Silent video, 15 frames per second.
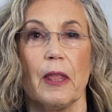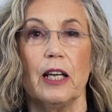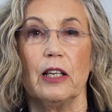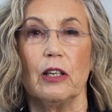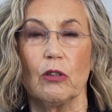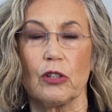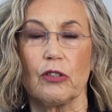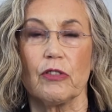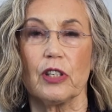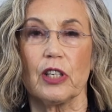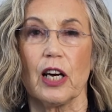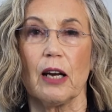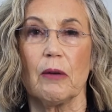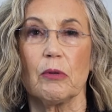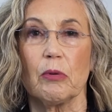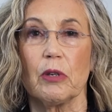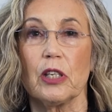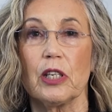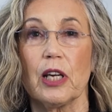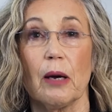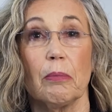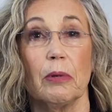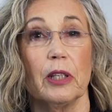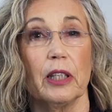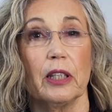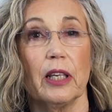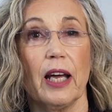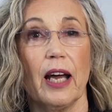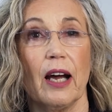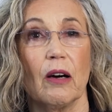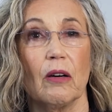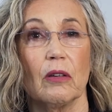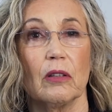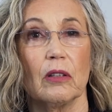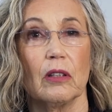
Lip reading: It looks for times when it's happening now.